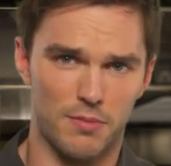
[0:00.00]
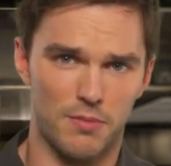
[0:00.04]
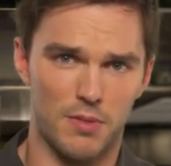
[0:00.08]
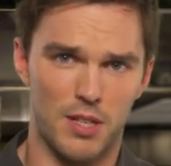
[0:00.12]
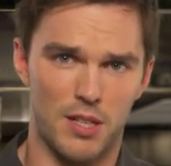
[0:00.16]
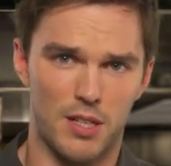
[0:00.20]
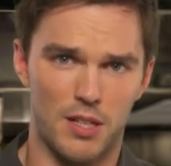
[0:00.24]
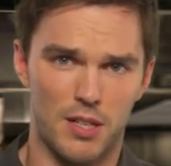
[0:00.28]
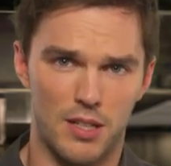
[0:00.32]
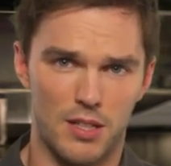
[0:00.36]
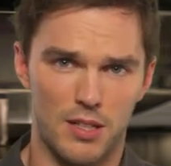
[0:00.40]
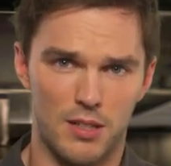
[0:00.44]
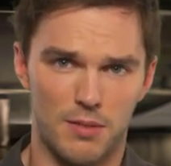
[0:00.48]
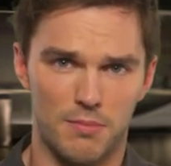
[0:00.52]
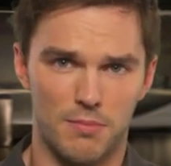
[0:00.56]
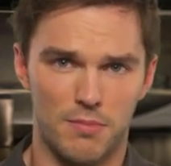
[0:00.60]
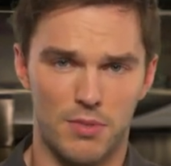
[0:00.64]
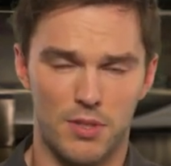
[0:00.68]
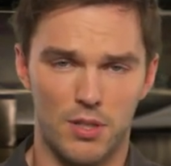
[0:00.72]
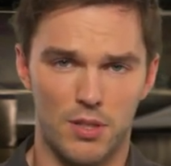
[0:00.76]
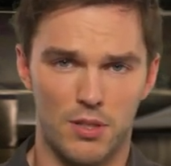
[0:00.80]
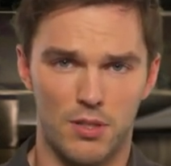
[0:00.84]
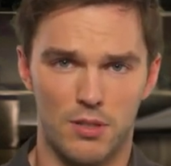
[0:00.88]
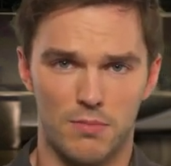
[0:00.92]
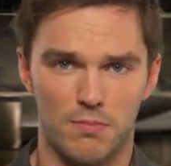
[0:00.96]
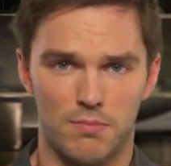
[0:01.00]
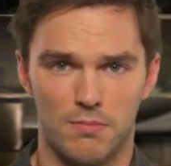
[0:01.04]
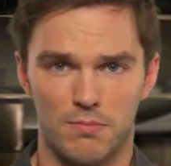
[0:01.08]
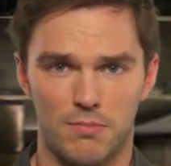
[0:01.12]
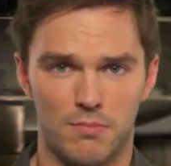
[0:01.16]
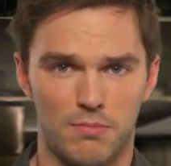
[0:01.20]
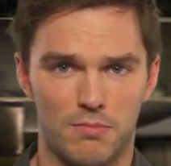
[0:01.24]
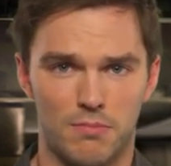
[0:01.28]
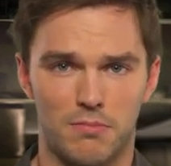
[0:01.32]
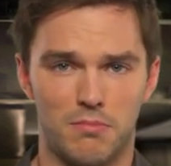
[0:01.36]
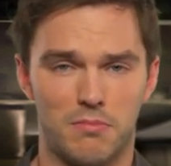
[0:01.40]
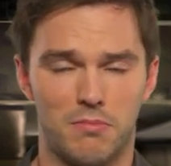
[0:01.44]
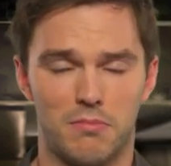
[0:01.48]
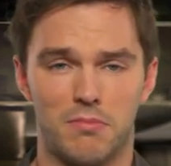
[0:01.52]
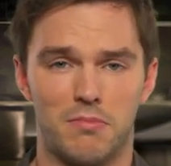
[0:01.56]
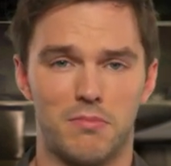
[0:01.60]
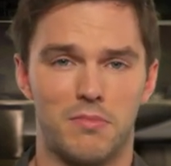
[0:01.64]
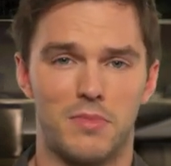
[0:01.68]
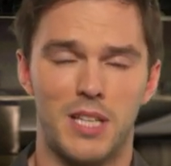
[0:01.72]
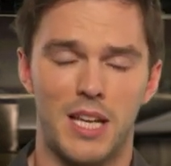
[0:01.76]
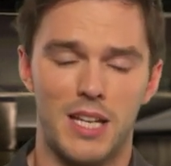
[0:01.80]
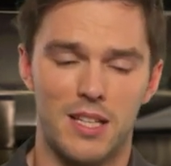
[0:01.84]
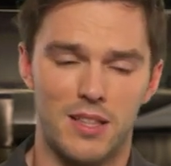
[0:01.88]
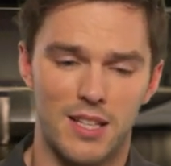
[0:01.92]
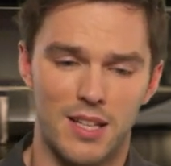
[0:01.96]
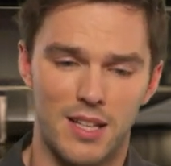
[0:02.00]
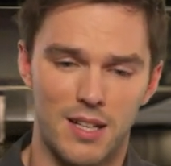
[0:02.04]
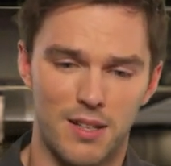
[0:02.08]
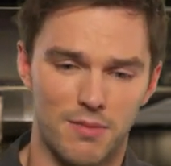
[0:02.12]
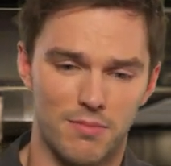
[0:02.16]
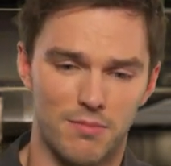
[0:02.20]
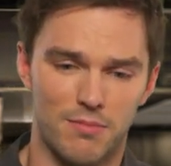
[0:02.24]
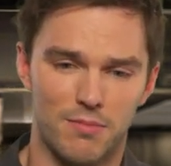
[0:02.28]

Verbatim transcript: Um, so take that